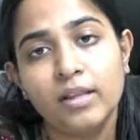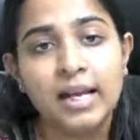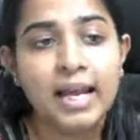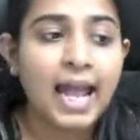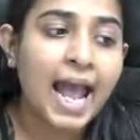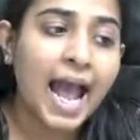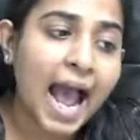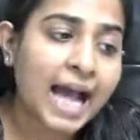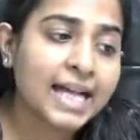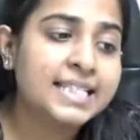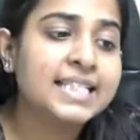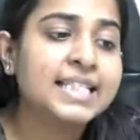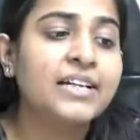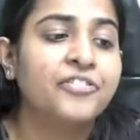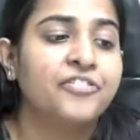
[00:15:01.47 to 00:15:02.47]
As
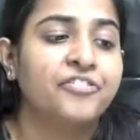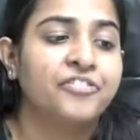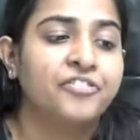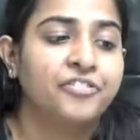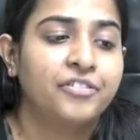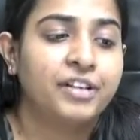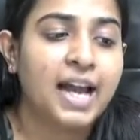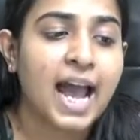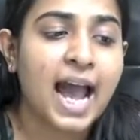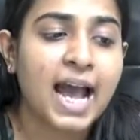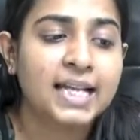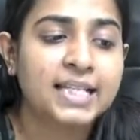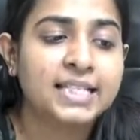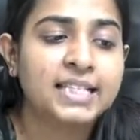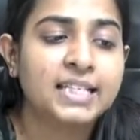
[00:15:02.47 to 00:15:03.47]

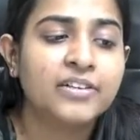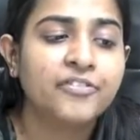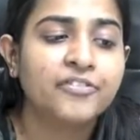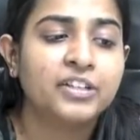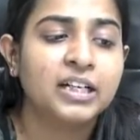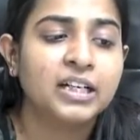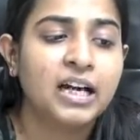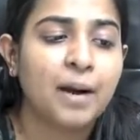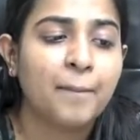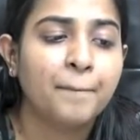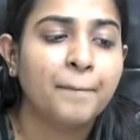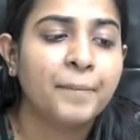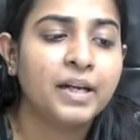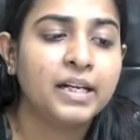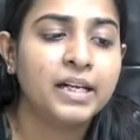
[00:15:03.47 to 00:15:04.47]
if the
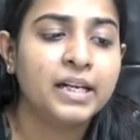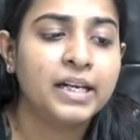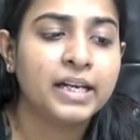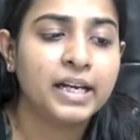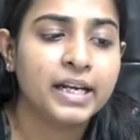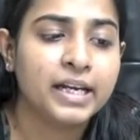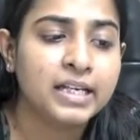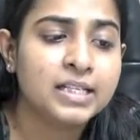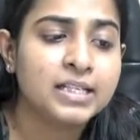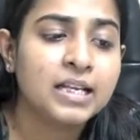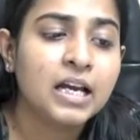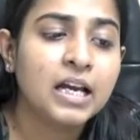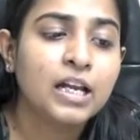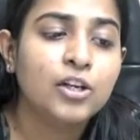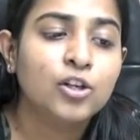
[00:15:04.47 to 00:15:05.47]
company is
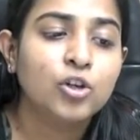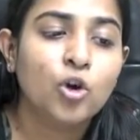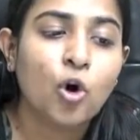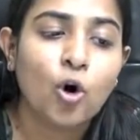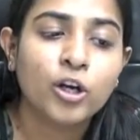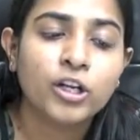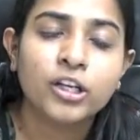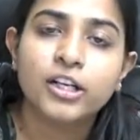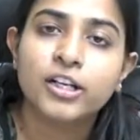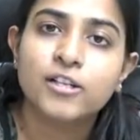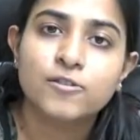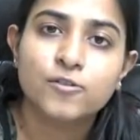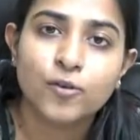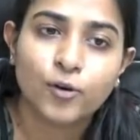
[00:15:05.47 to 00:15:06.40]
not dissolved.